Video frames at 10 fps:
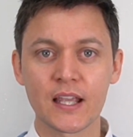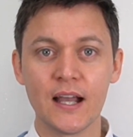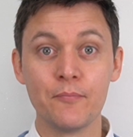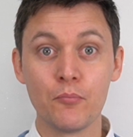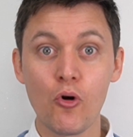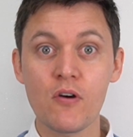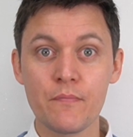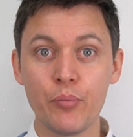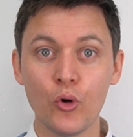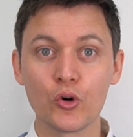and more
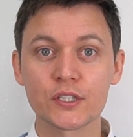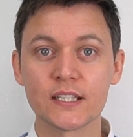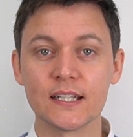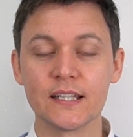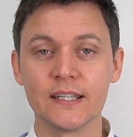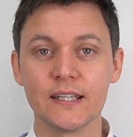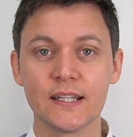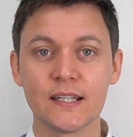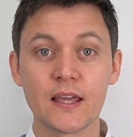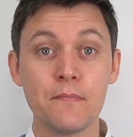importantly,
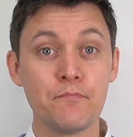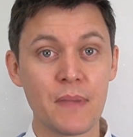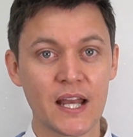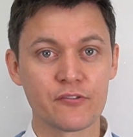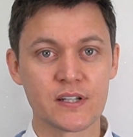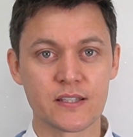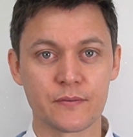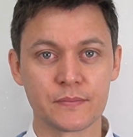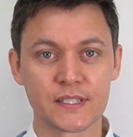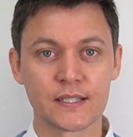their
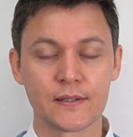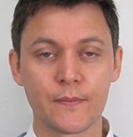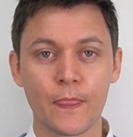mannerisms.